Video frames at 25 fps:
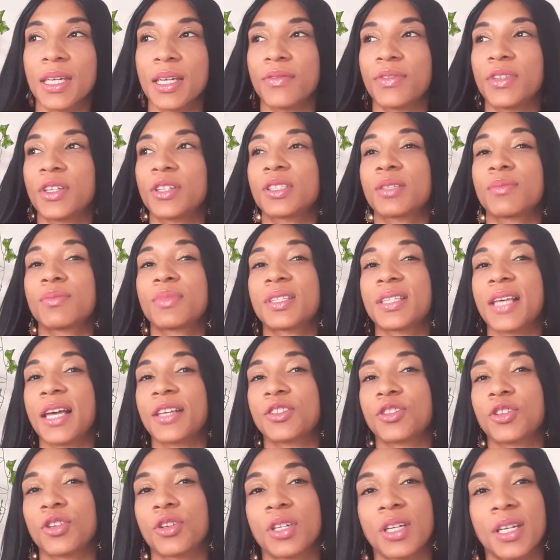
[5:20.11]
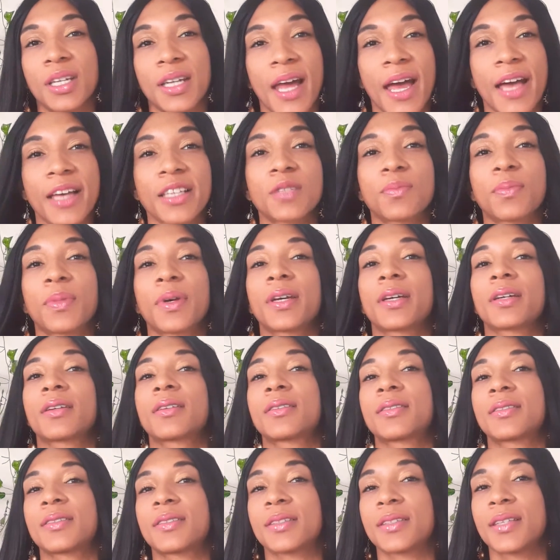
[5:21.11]
If there's some Saturnian
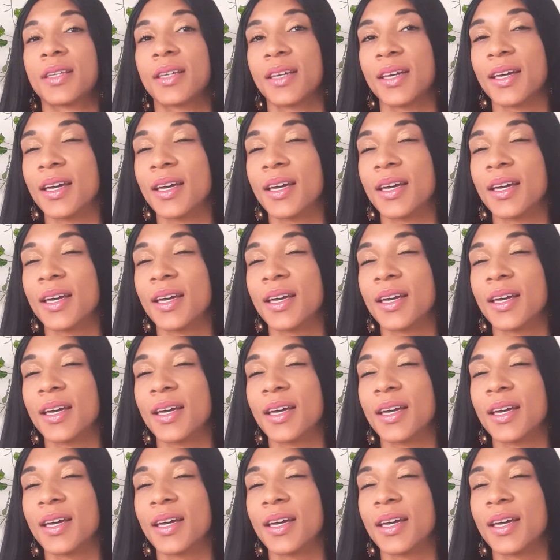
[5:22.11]
aspects,